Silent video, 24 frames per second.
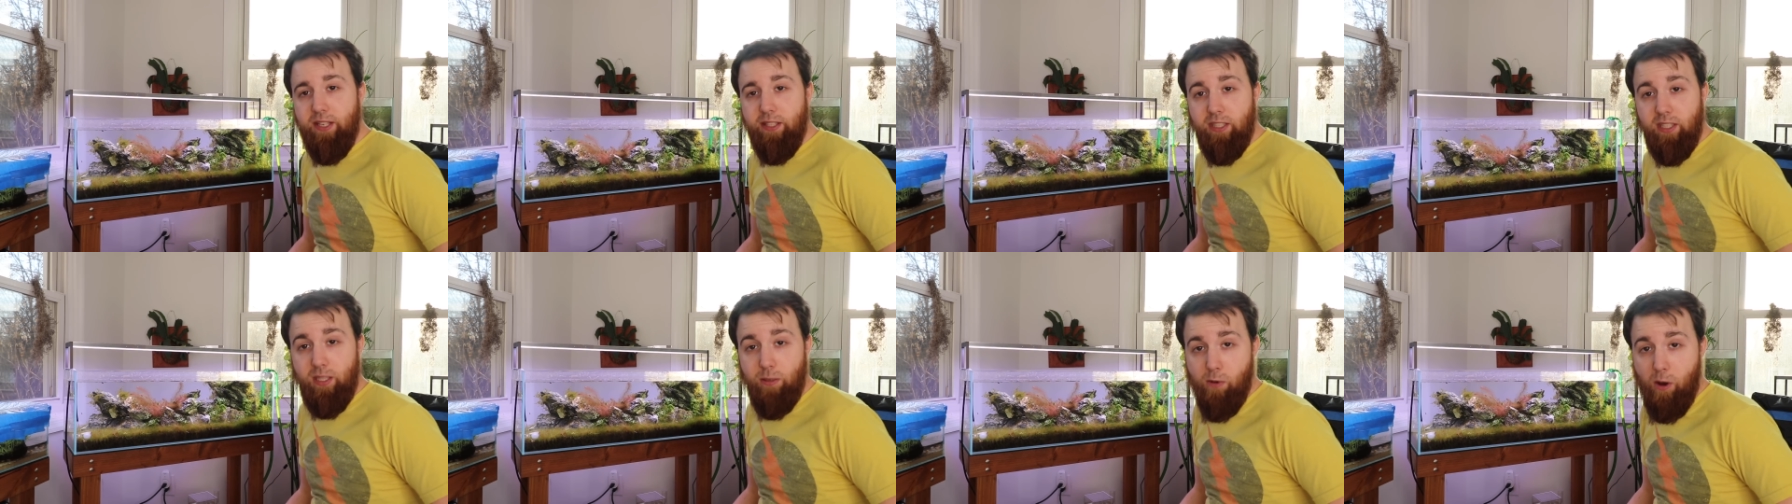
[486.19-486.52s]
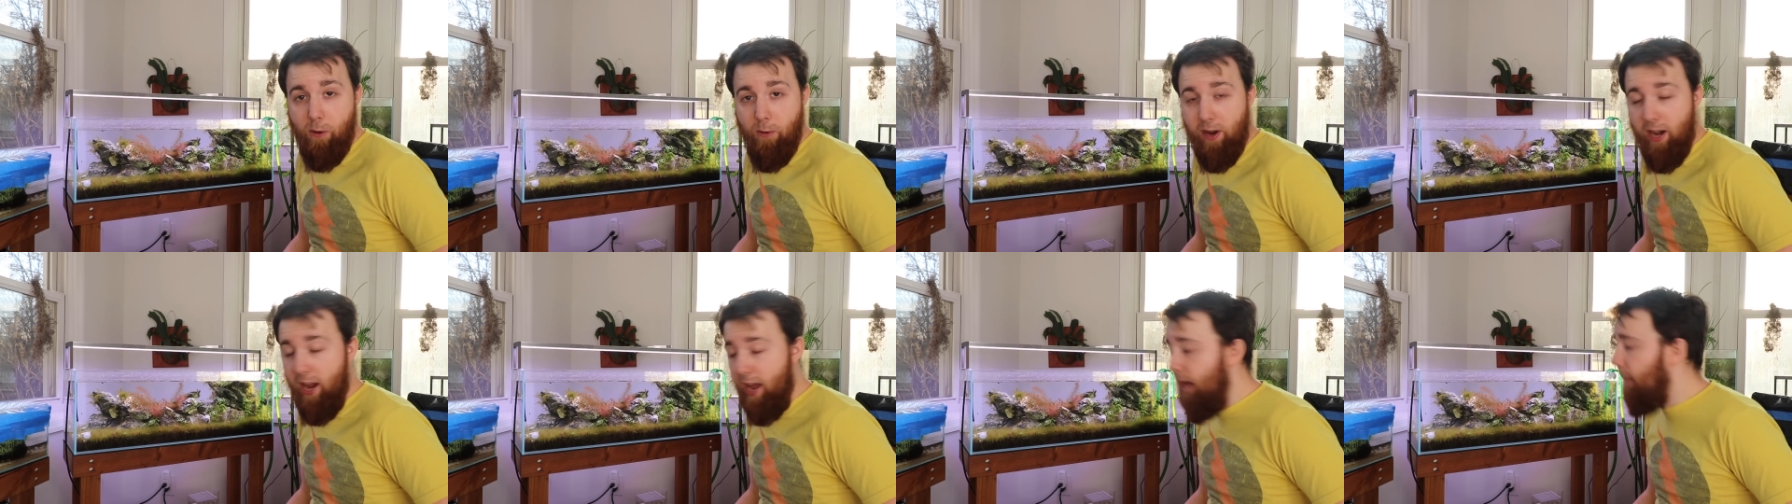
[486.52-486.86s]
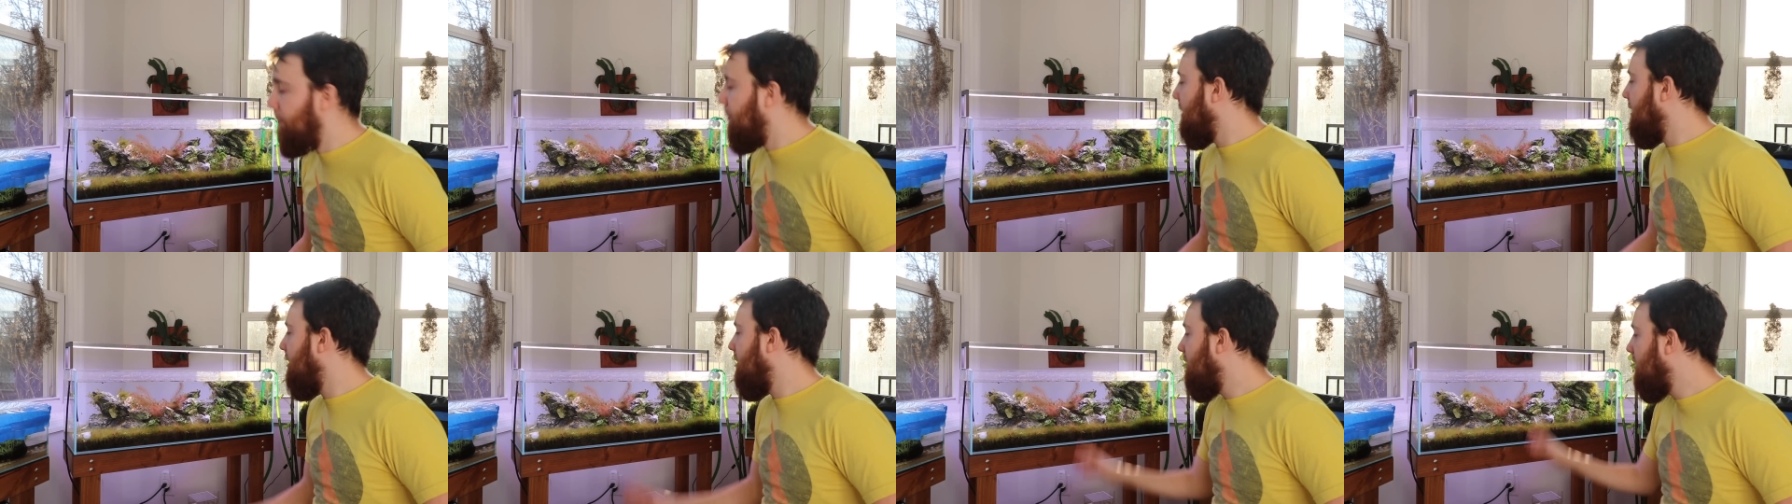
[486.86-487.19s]
and see what would
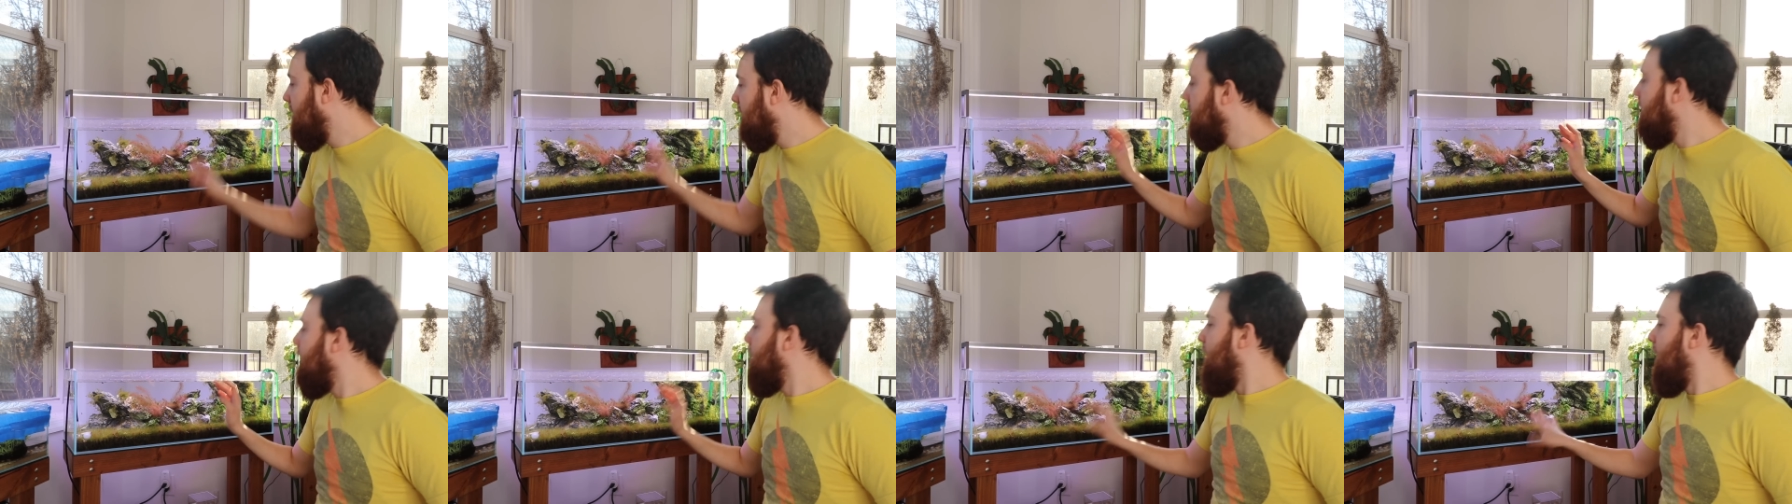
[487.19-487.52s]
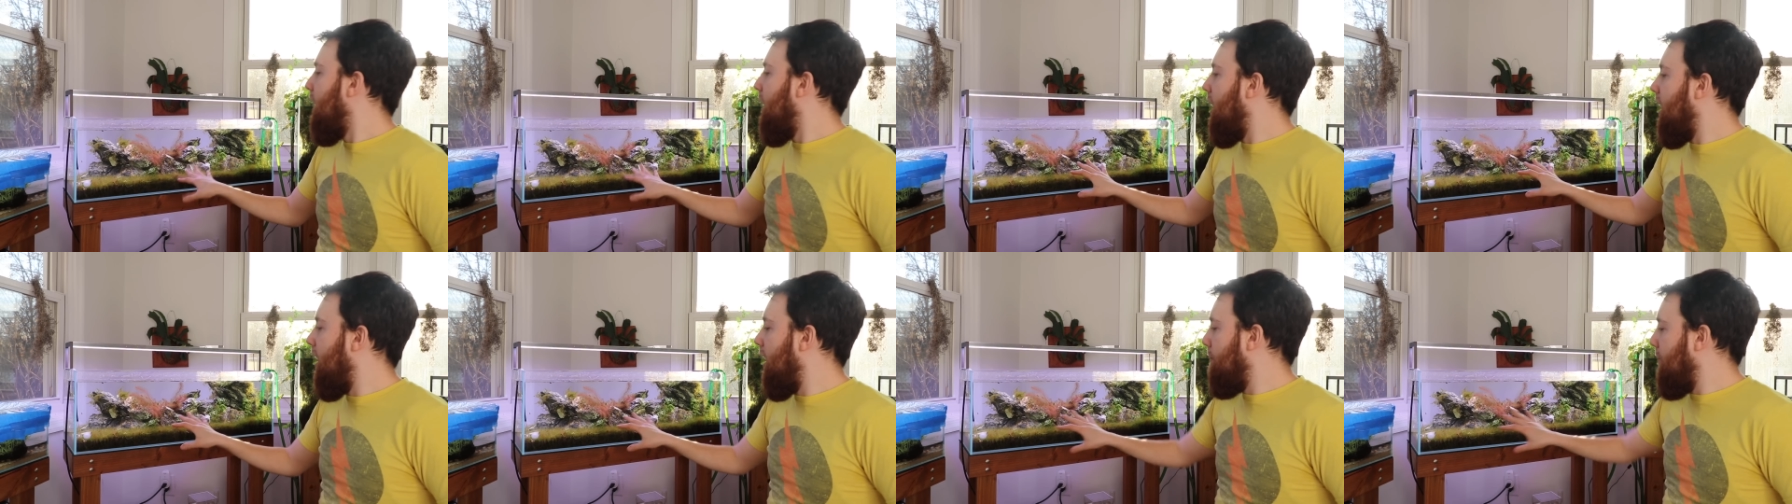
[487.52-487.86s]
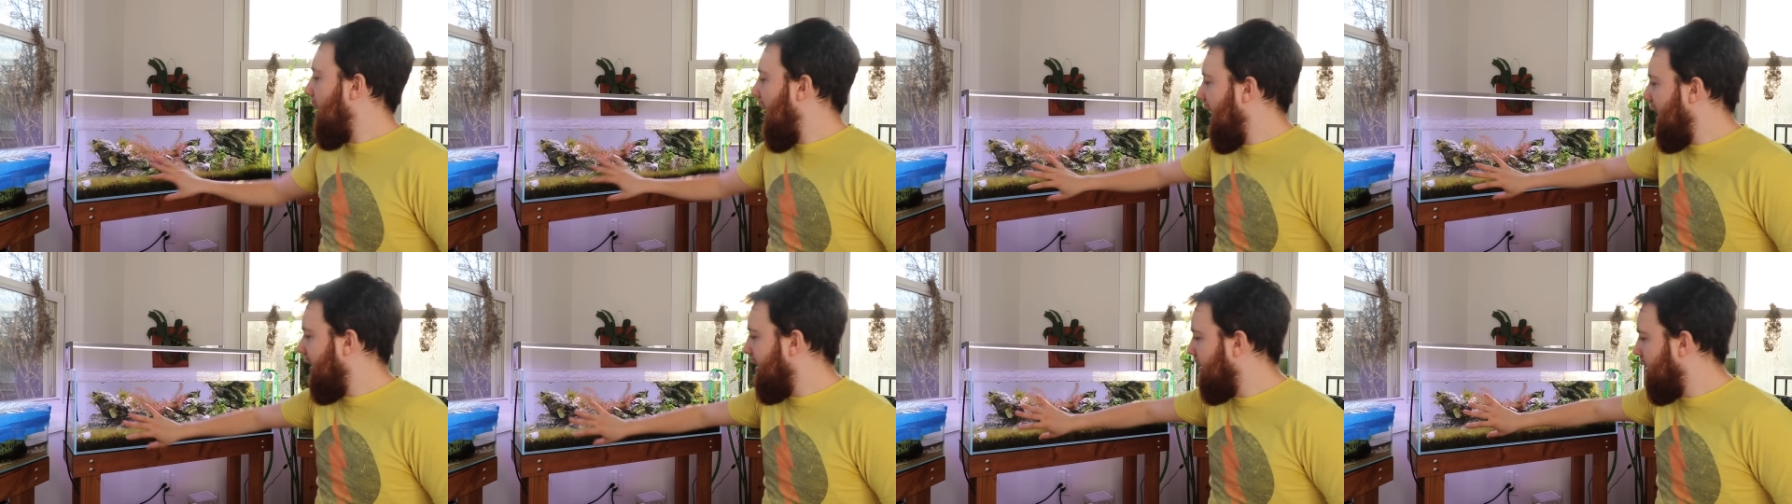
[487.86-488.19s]
happen.
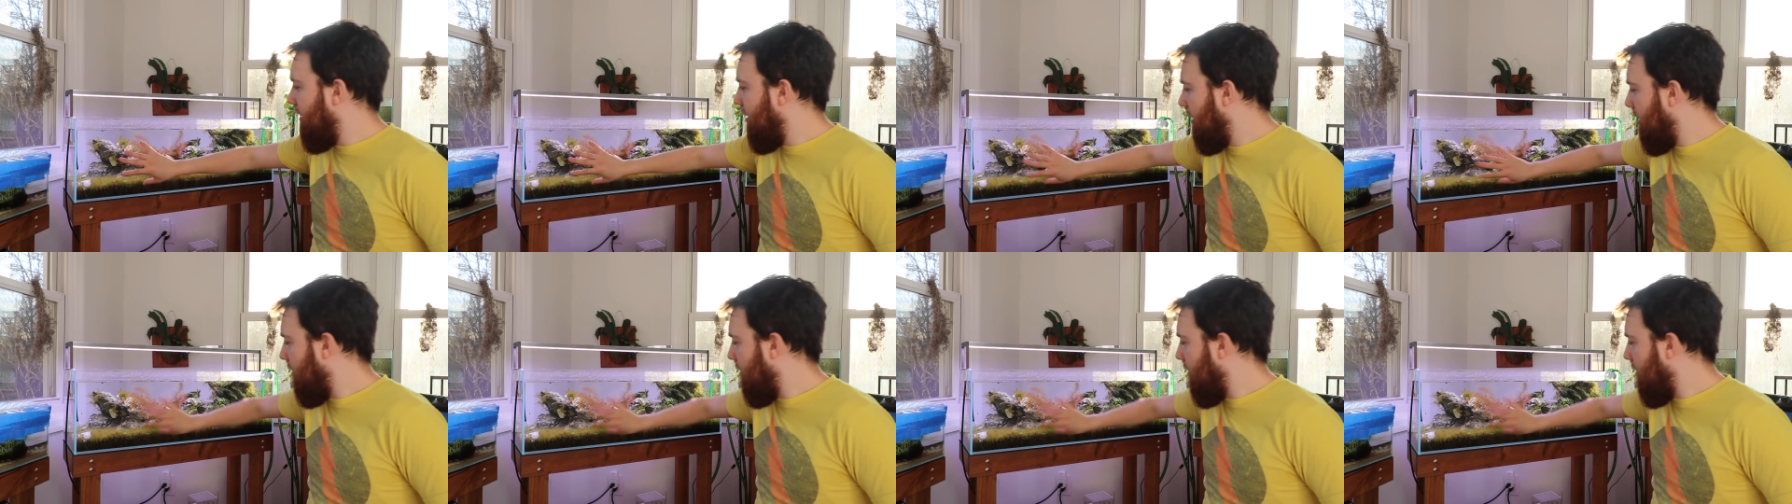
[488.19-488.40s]
And